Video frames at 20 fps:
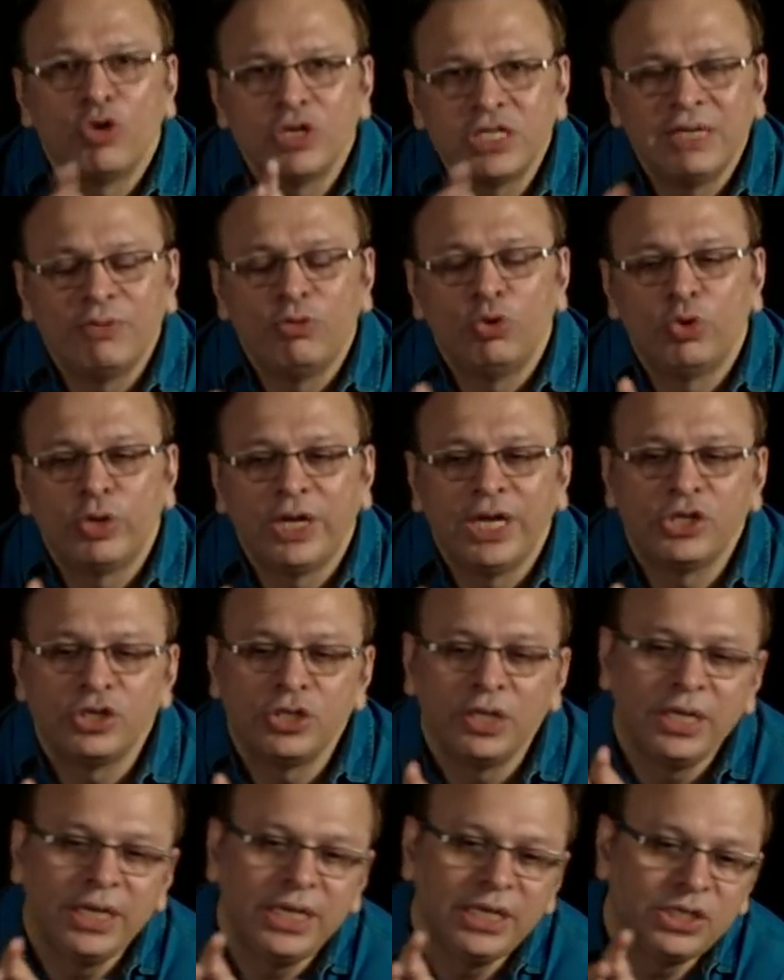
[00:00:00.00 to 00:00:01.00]
course, they would
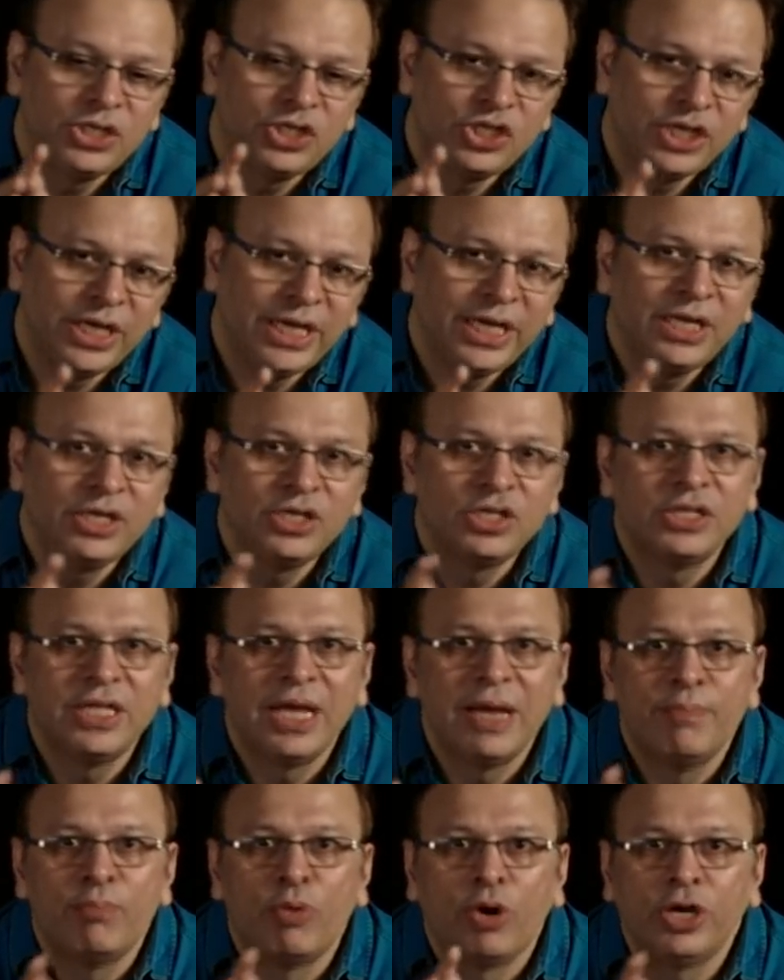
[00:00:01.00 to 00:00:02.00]
occasionally change
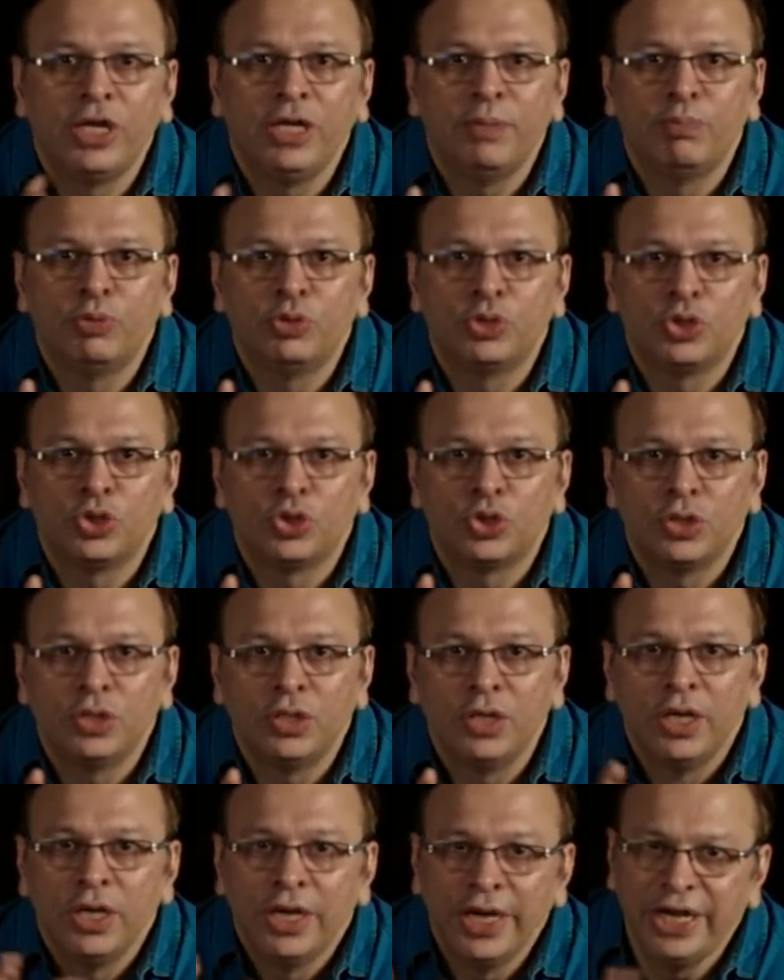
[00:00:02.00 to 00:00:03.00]
their body
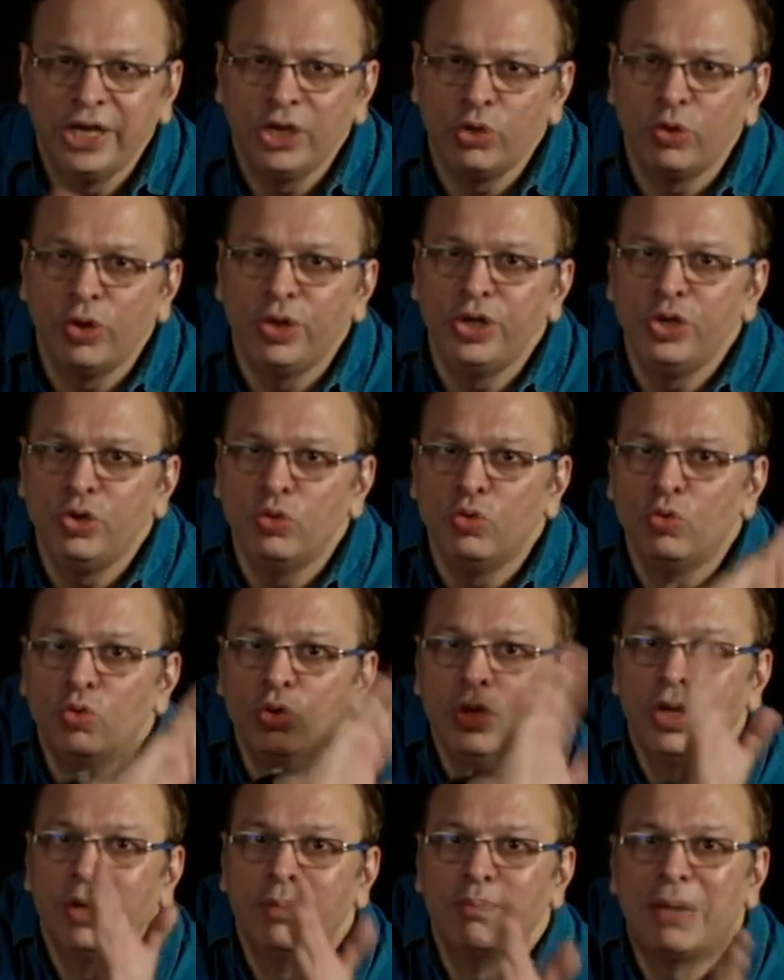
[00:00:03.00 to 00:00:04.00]
position into a
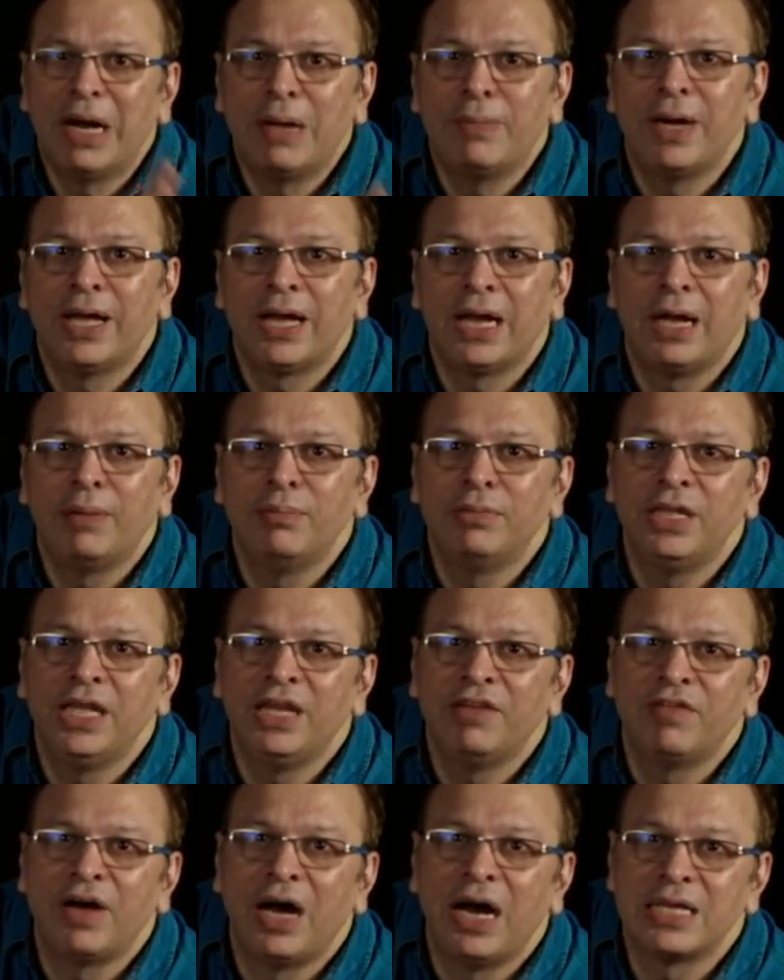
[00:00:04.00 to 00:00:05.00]
new Baba
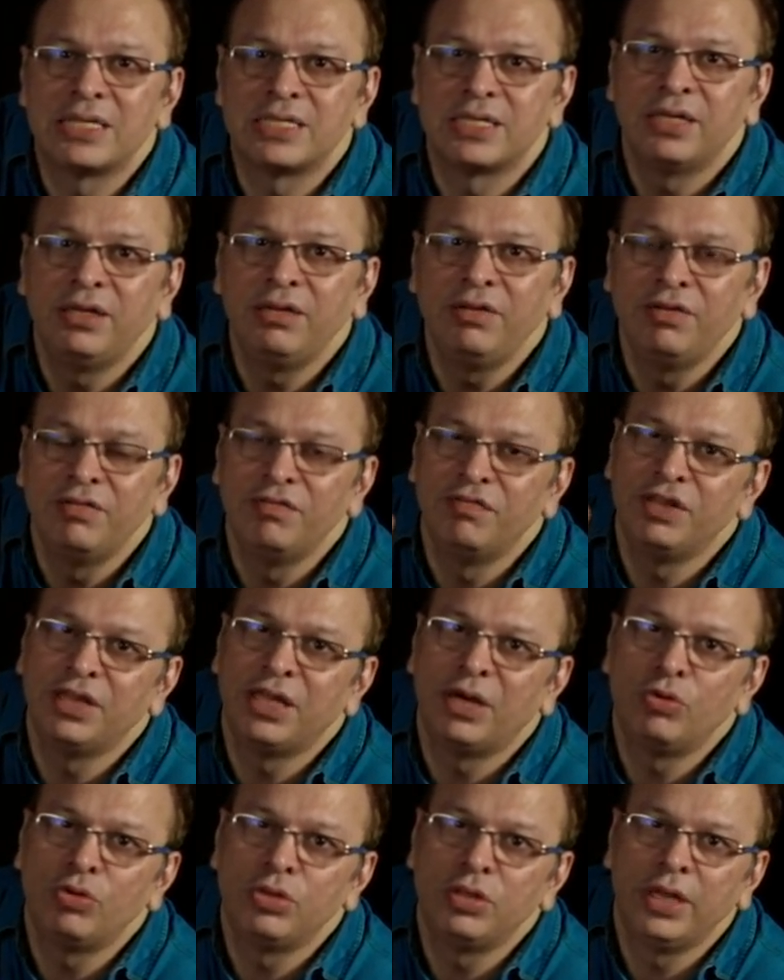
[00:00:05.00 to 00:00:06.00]
Ramdev asan
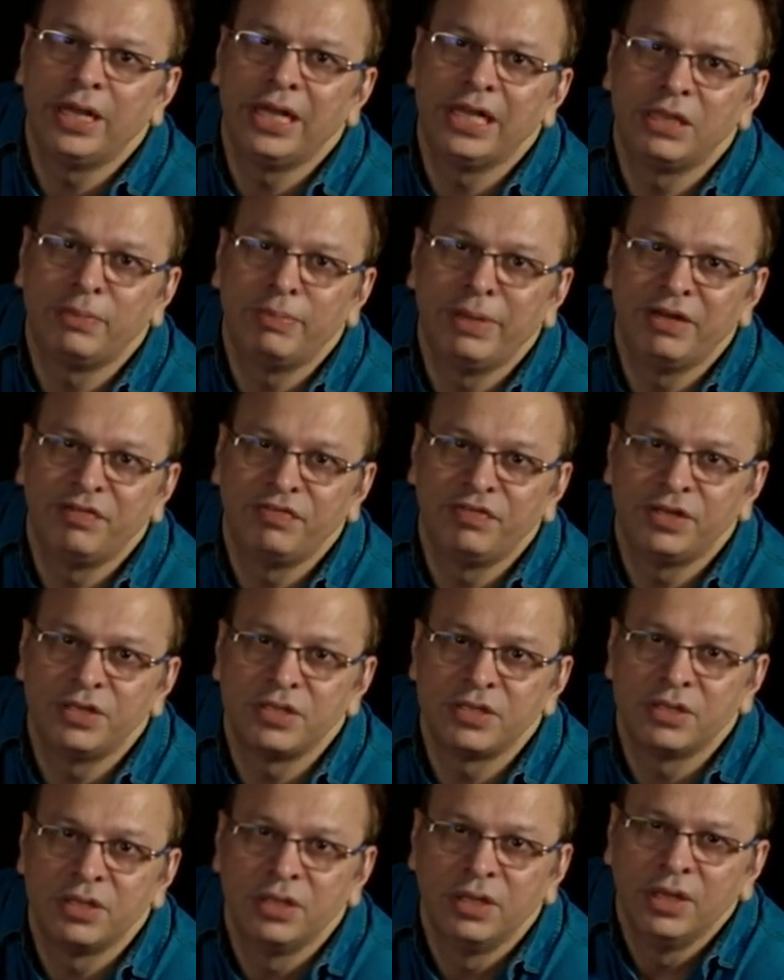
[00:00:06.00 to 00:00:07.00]
without the health
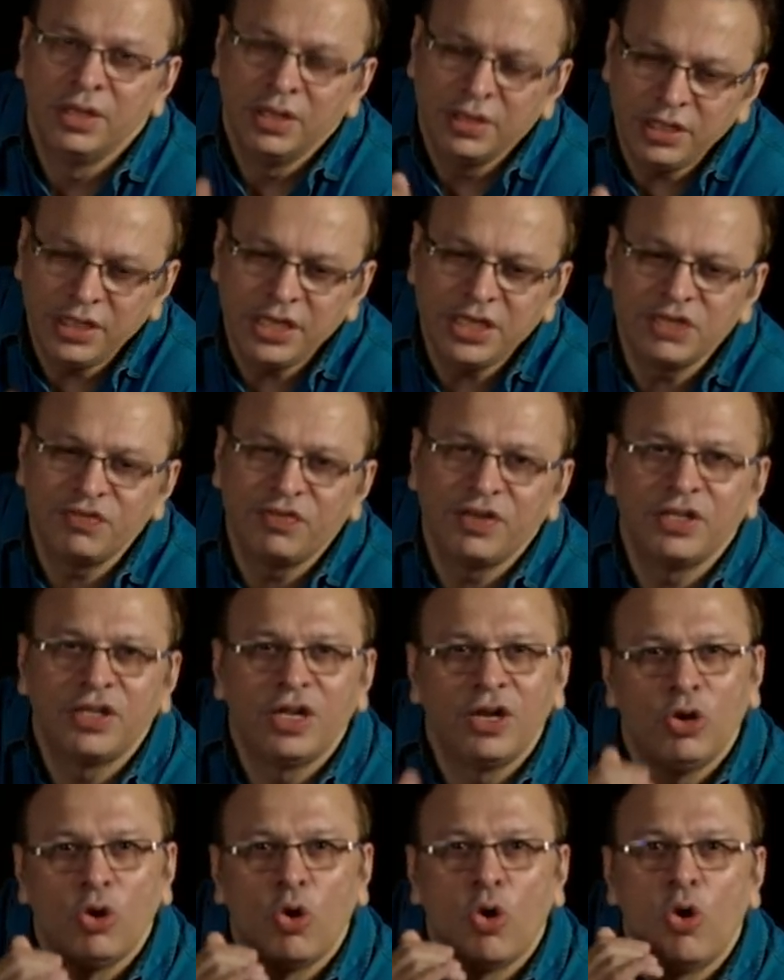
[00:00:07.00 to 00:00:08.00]
benefits. These were the
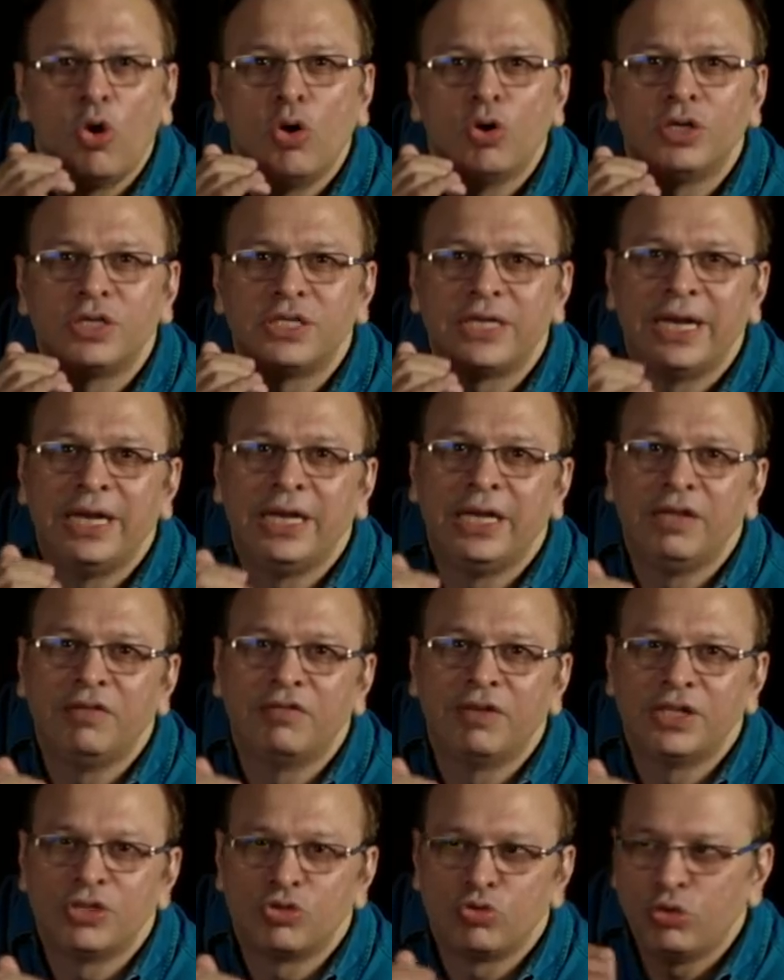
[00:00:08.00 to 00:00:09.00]
long-standing
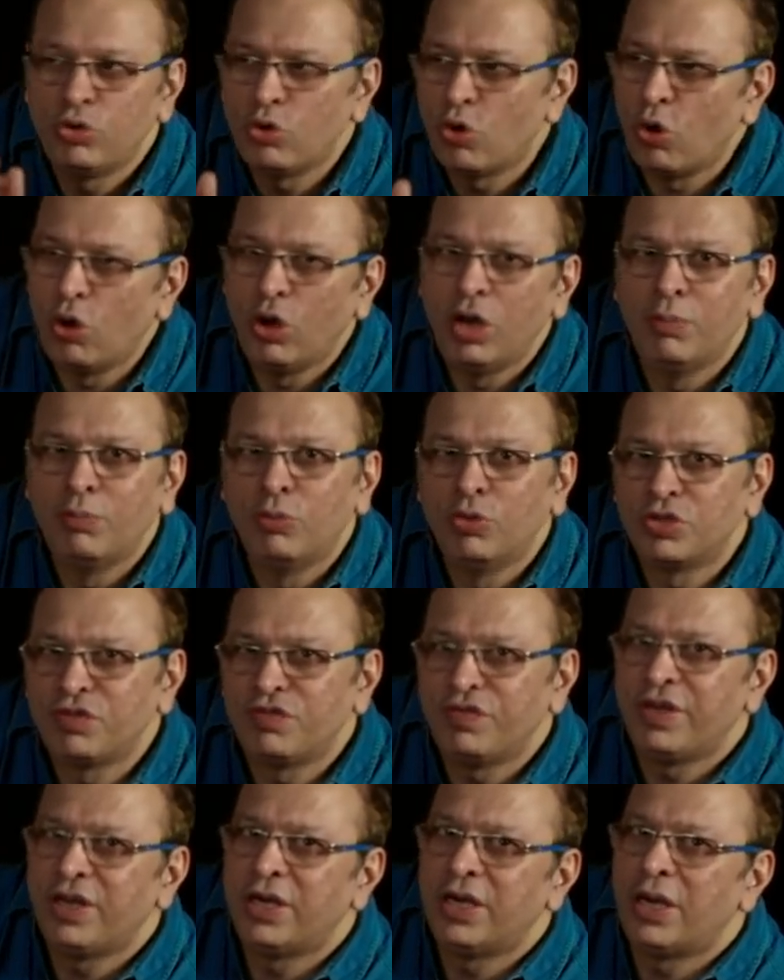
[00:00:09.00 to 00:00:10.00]
ones who had almost
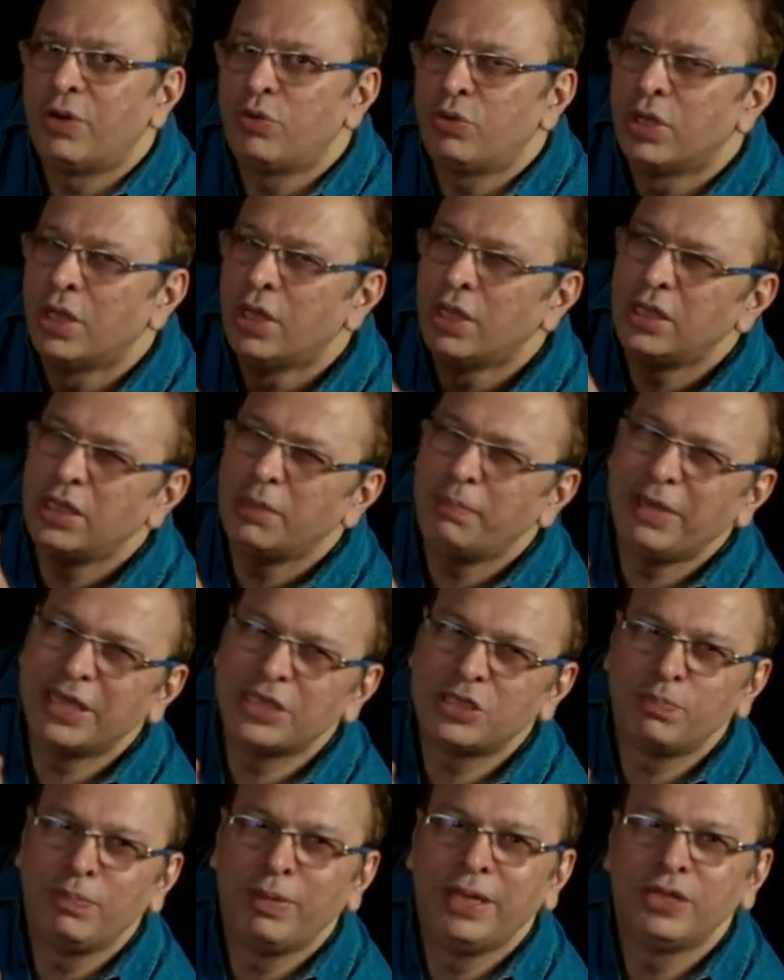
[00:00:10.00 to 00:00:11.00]
figured out the
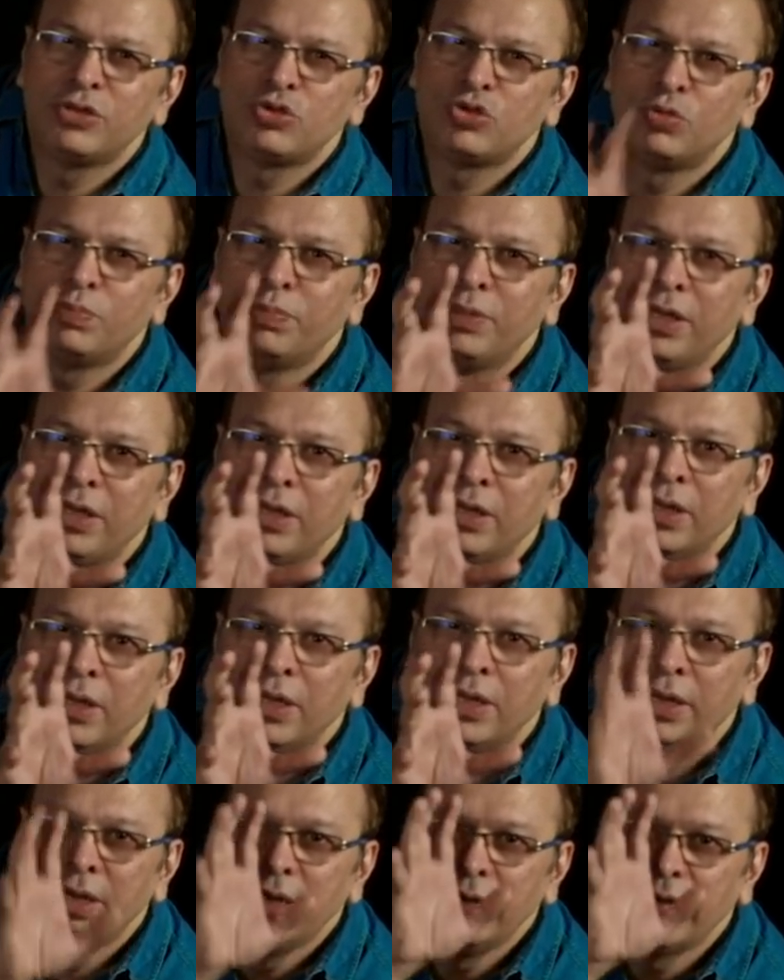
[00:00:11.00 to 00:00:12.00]
best place to be
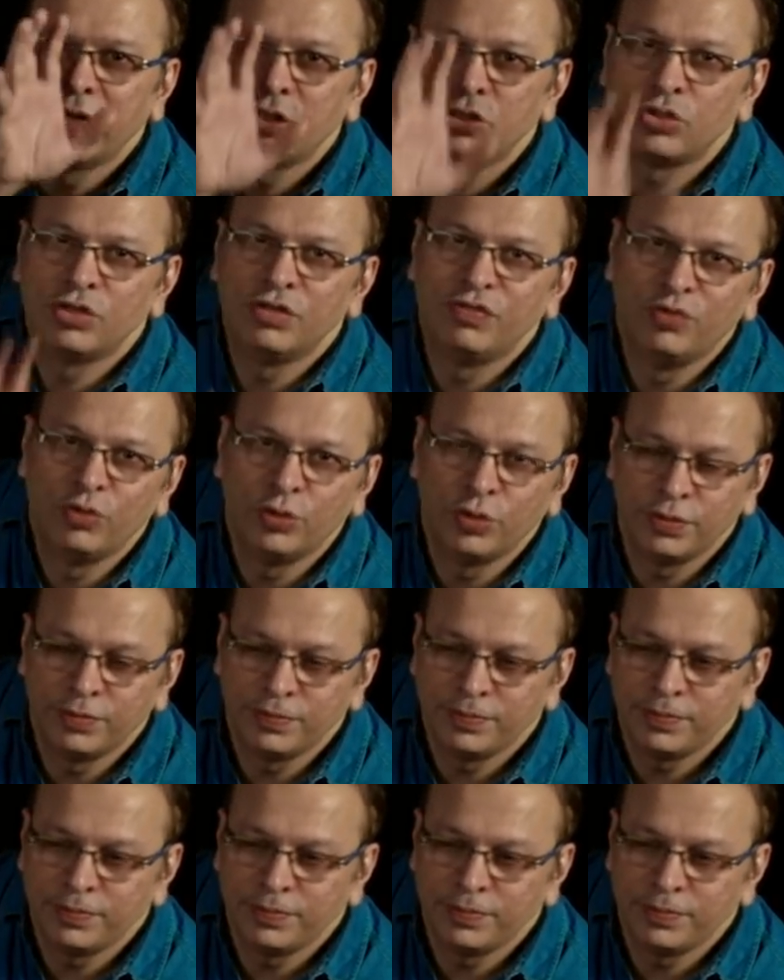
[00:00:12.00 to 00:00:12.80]
next to the phone.